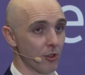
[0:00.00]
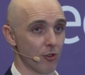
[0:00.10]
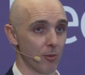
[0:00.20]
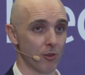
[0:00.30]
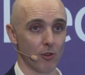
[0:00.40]

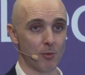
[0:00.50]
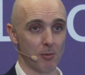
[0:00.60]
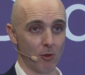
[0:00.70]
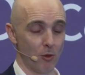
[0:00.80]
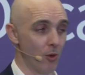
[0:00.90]
contributors,
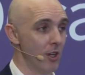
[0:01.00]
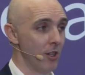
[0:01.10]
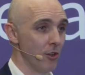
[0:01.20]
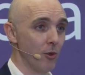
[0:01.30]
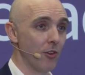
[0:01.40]
people who
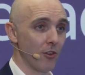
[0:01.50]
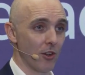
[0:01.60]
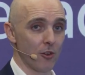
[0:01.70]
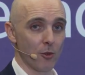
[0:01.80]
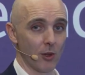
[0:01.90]
use the
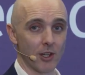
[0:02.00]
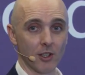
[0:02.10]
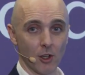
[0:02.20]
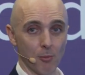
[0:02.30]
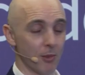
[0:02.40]
software in a
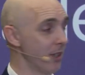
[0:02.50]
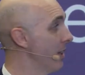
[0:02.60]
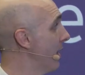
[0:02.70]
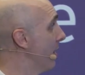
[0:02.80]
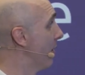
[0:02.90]
company
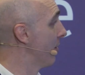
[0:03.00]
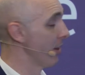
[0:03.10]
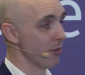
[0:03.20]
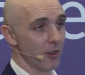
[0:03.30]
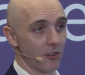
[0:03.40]
and
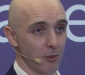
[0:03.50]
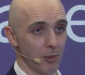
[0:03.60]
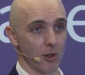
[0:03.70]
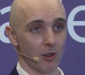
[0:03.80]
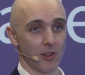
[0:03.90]
they fix a
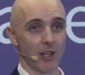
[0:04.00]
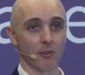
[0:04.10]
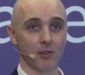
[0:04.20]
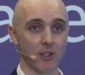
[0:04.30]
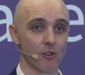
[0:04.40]
bug, they add a
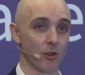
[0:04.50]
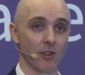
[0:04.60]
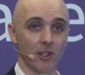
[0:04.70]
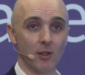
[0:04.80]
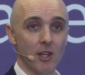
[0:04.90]
feature,
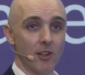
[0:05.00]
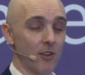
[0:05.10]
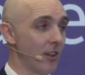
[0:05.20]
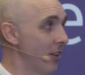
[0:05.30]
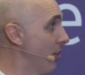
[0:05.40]
and they, they
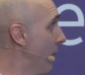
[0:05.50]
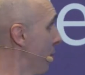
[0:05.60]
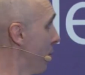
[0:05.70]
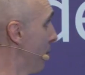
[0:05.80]
send the software